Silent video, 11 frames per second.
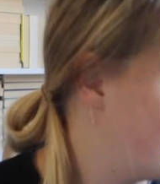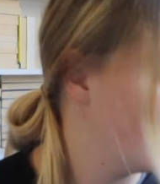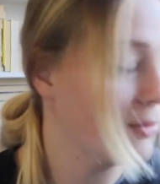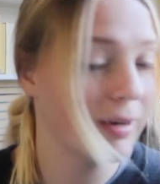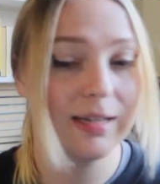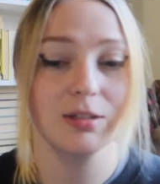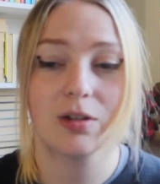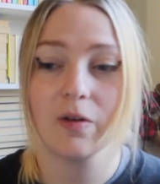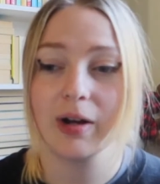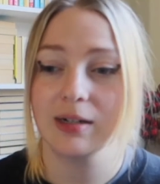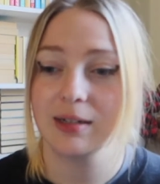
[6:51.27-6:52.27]
All right,
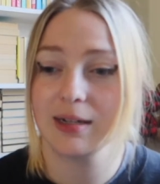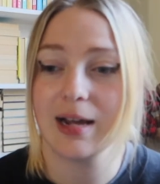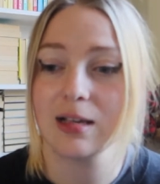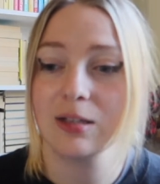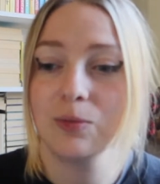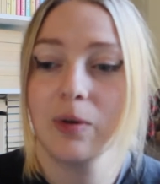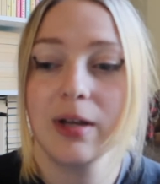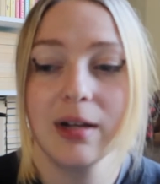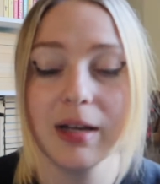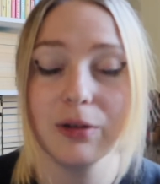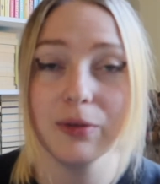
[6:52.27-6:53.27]
so our next
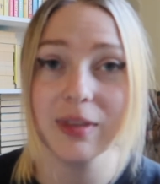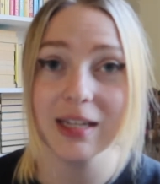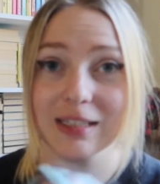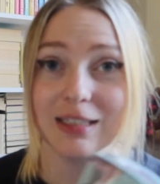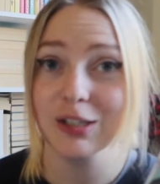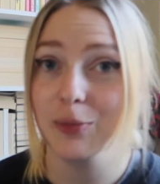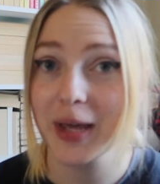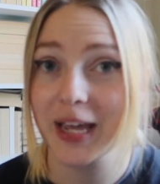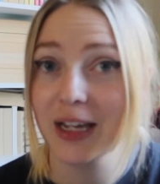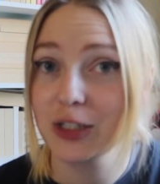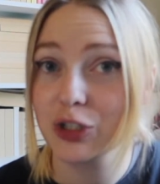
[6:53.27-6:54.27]
one I don't think is till
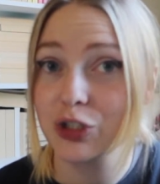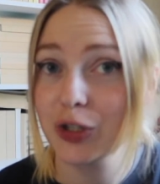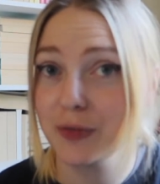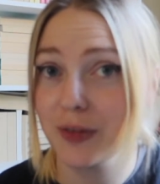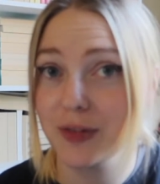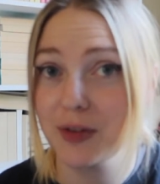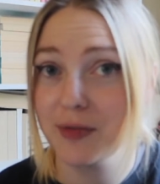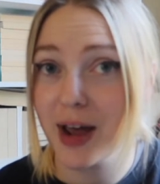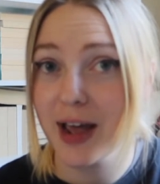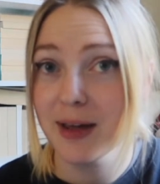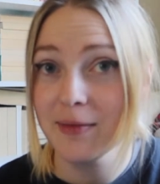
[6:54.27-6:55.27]
page
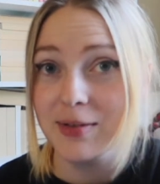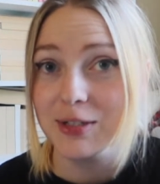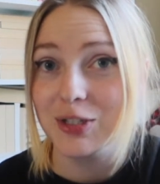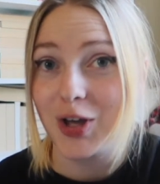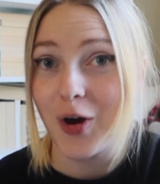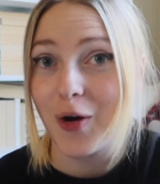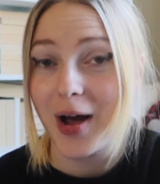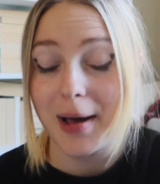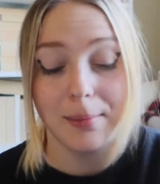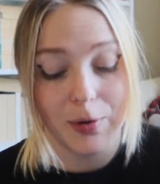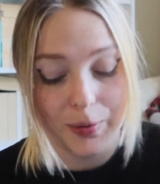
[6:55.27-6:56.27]
255, so
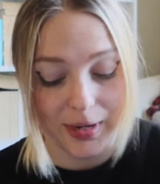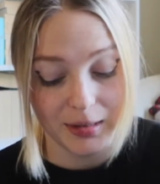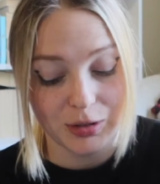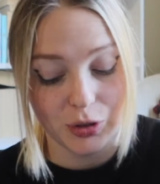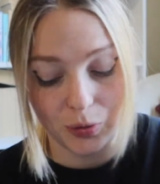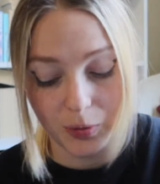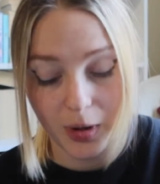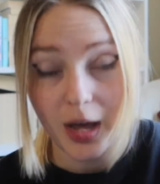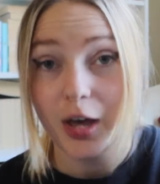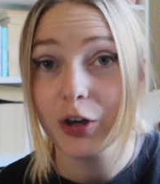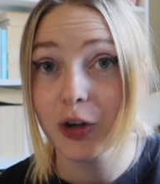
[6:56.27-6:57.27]
I'm going to
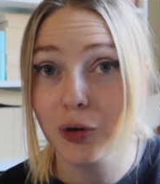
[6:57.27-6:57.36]
go